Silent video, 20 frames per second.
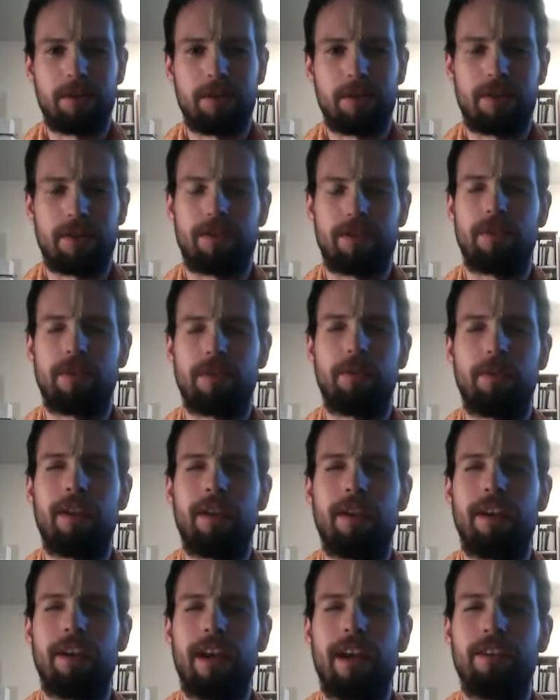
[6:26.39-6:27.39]
Krishna starts
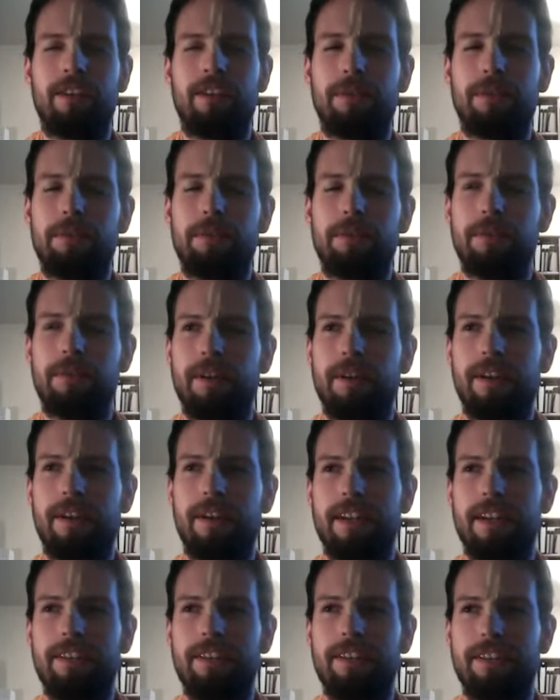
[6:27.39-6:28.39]
winking at you,
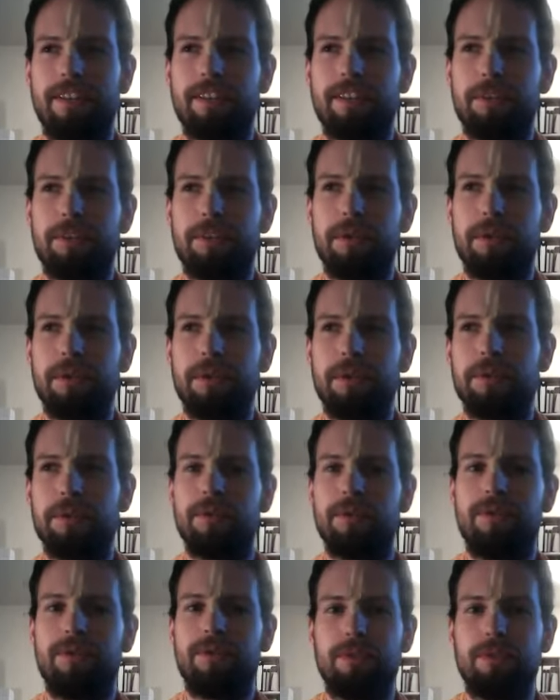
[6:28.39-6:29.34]
hinting to you